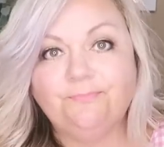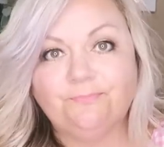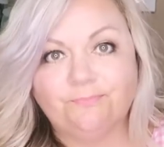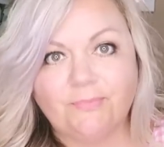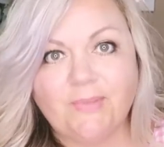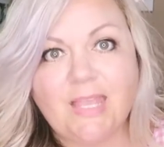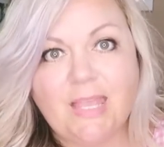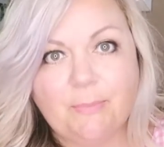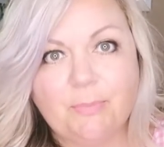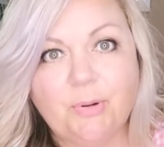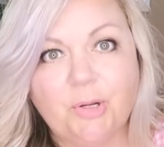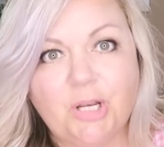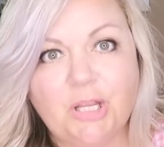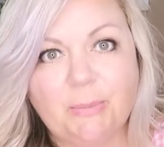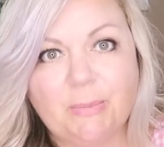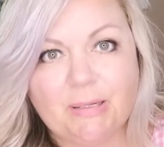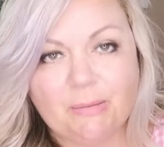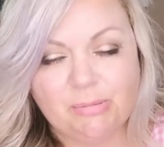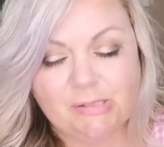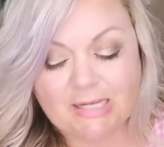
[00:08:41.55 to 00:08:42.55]
keep putting
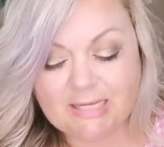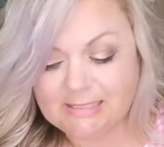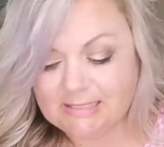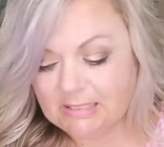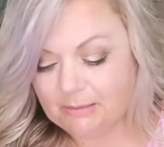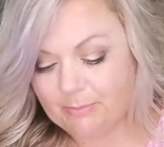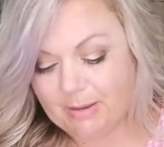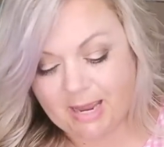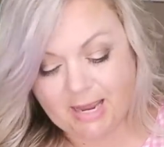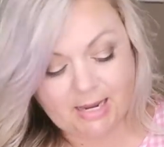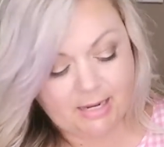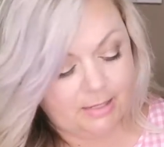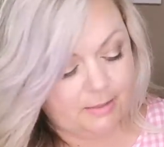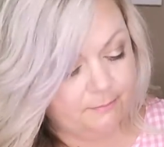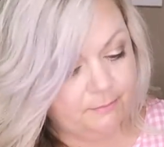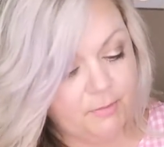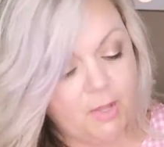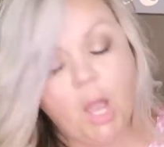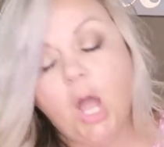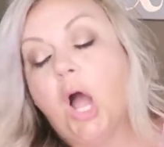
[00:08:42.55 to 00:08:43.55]
them in a plastic
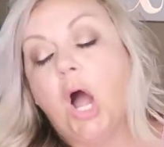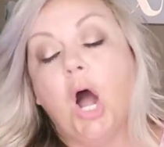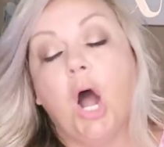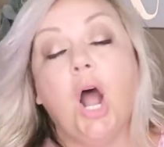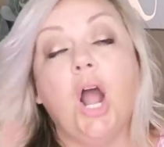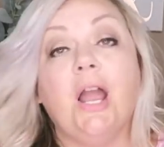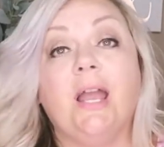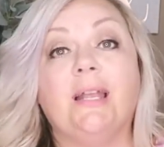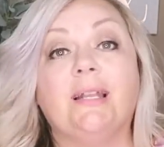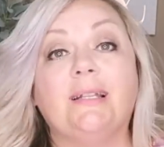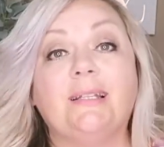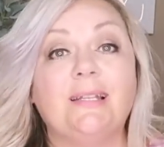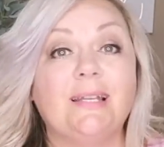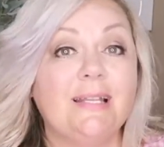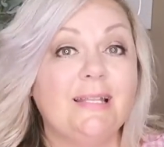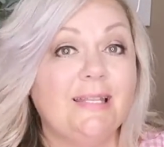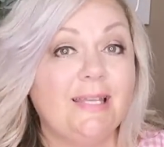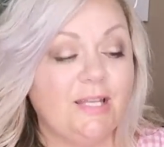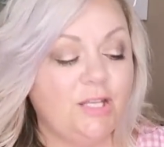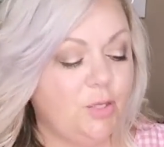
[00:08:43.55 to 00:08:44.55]
bag. All right,
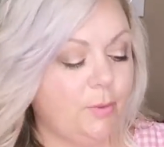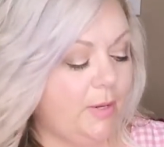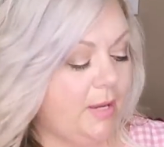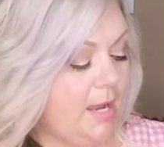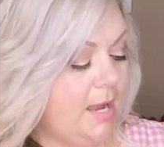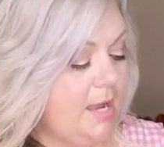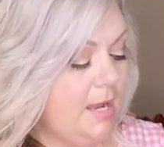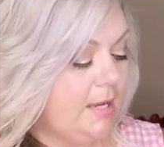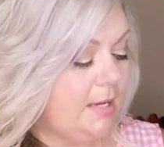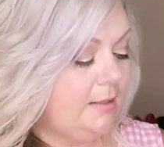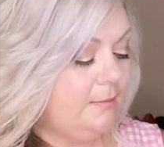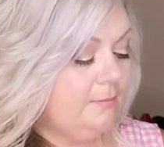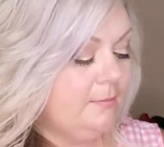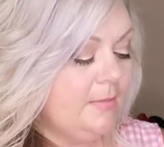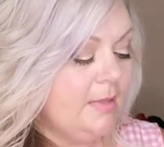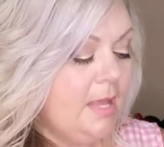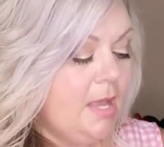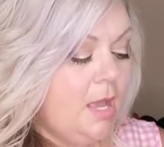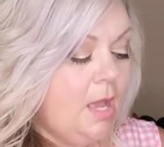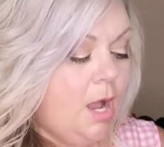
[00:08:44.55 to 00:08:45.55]
continuing on.
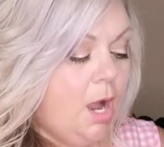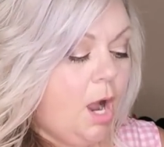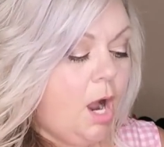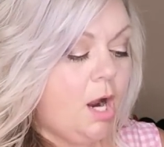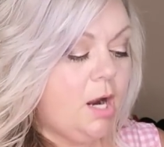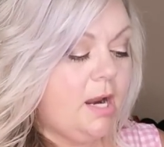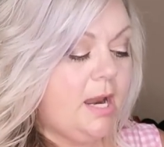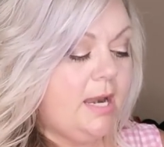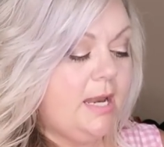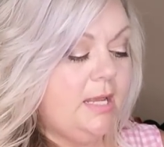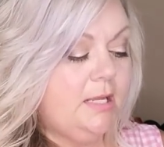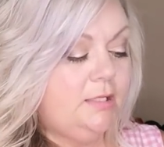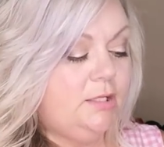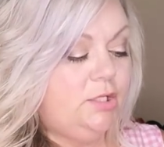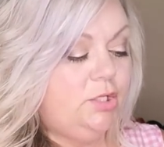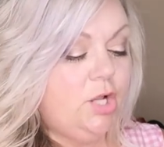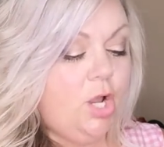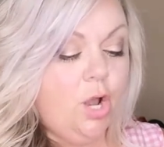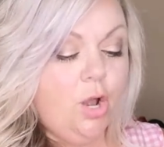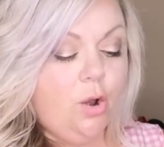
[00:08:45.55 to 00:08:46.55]
All righty,
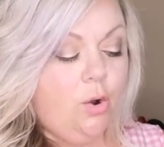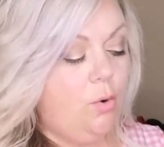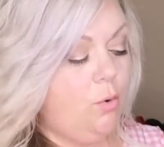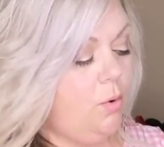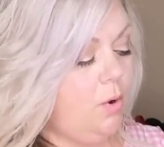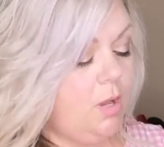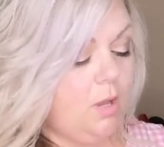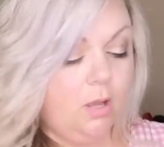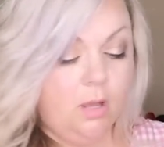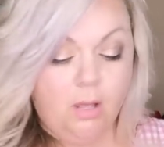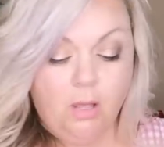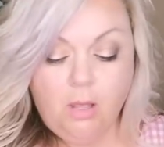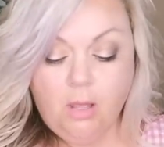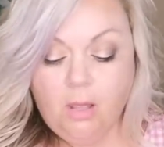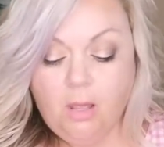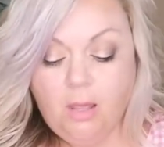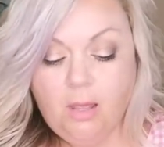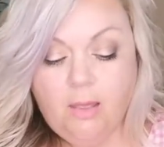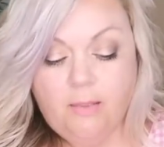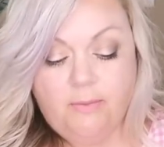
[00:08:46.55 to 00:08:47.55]
so
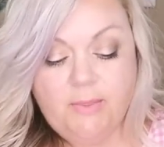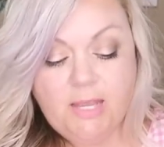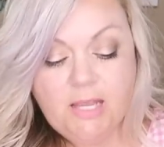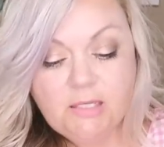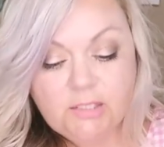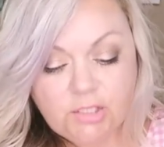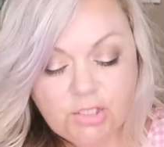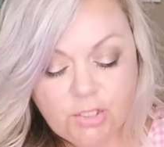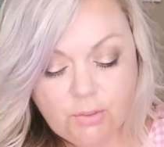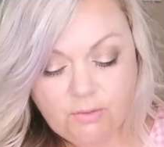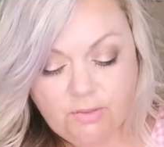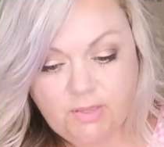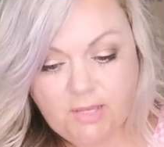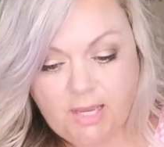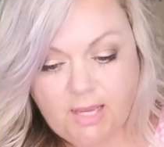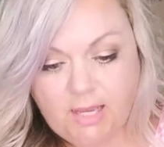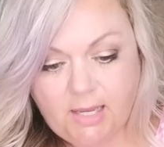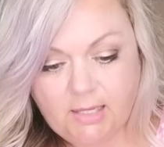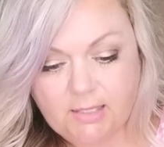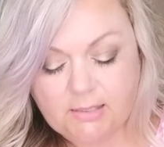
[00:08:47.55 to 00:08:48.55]
these two
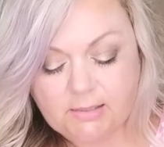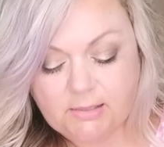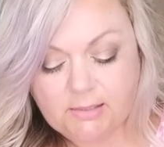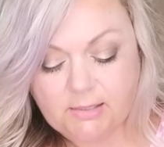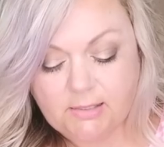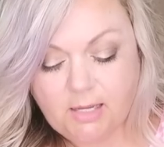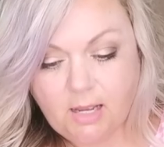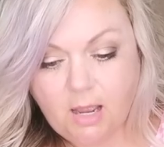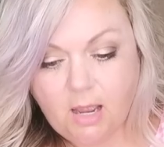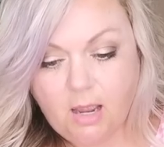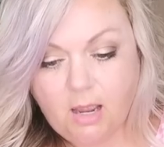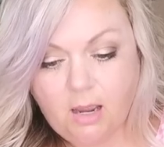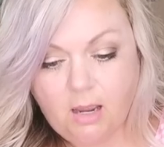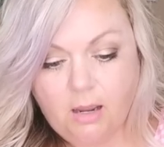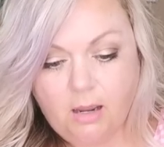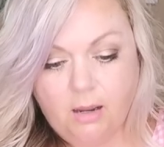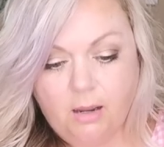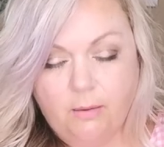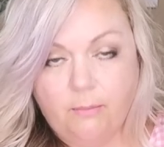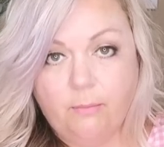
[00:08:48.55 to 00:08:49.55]
things
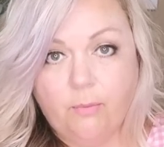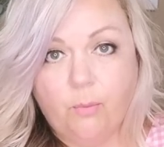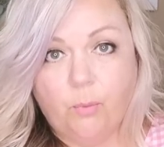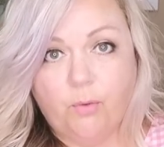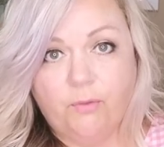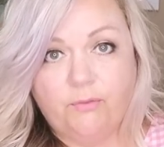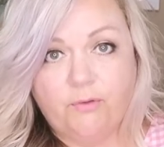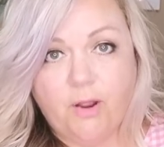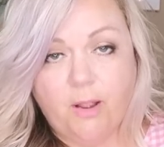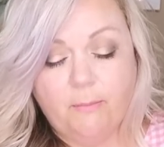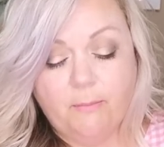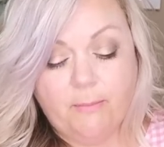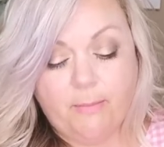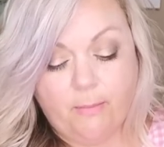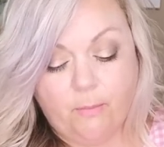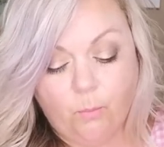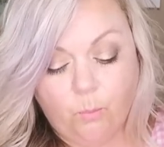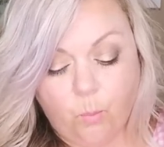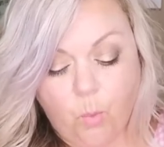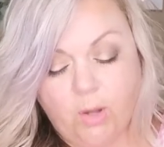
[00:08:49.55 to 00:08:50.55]
were from,
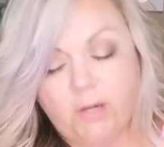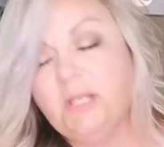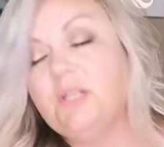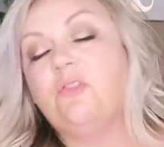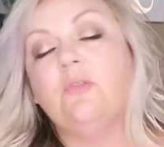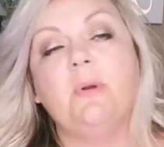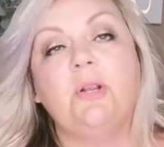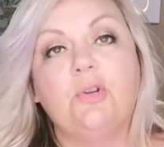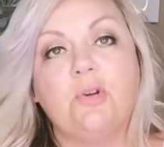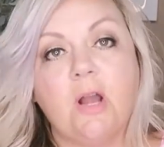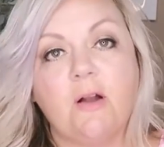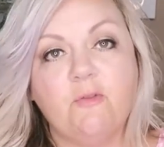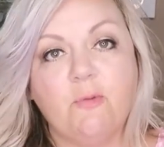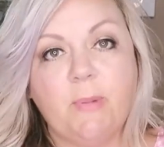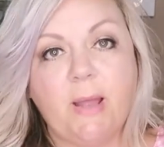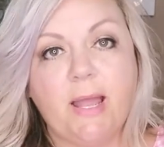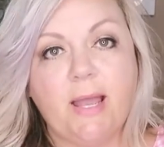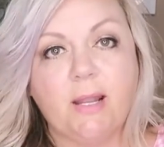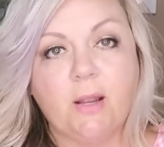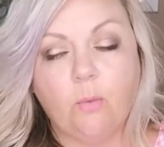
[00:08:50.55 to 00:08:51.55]
one is from my travel
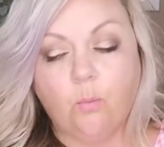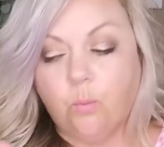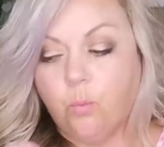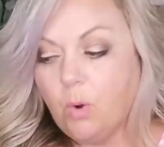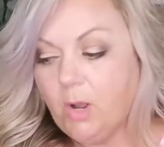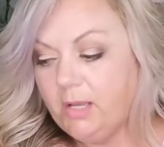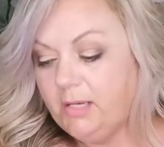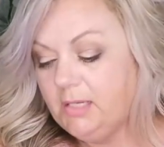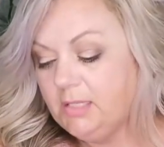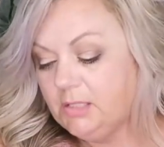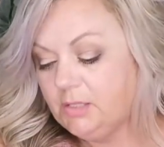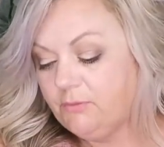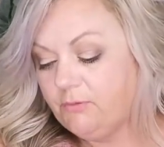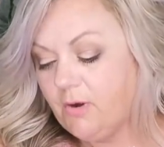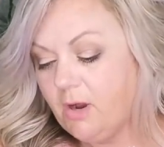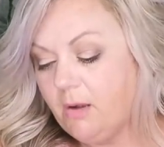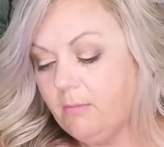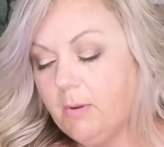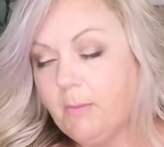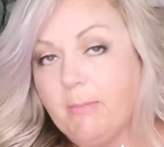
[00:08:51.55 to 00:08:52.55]
bag, one is
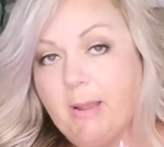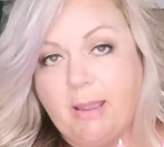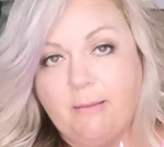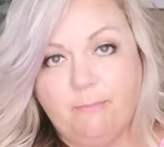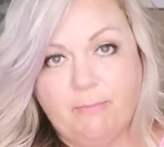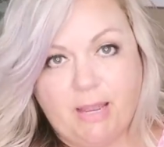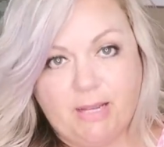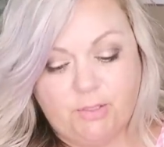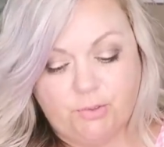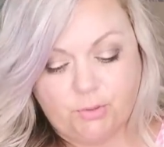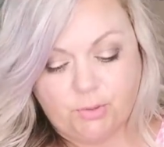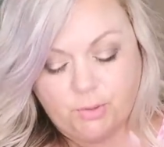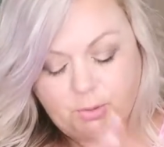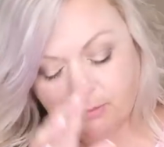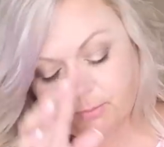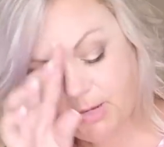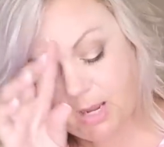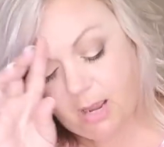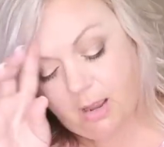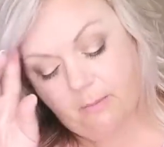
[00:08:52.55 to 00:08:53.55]
from my
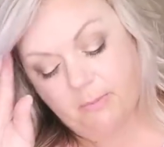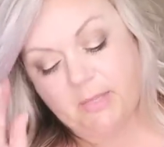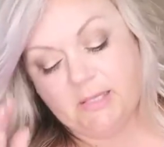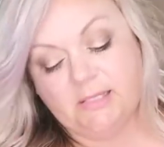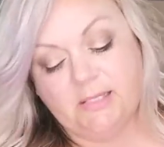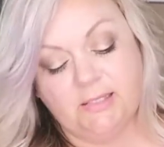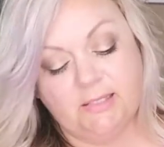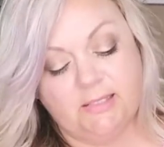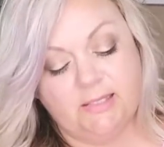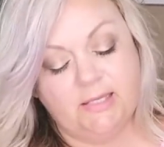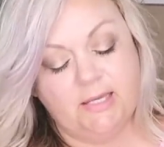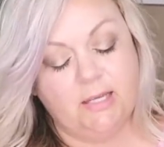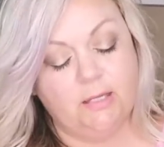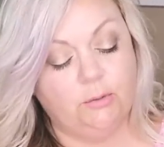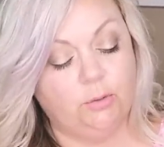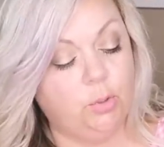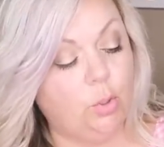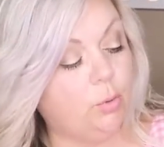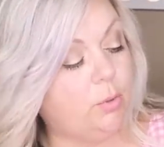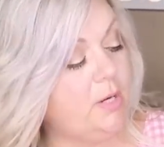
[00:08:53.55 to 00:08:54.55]
bedroom. This is the
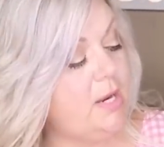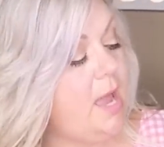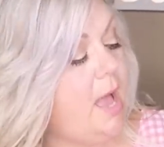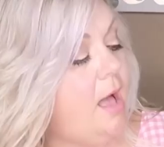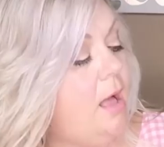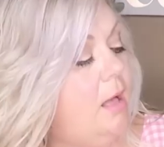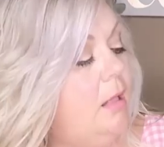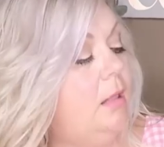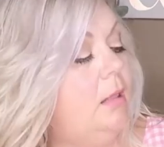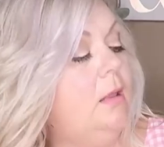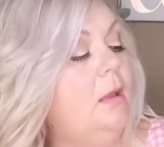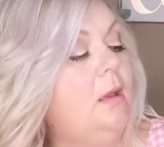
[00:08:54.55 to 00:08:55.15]
L'Oreal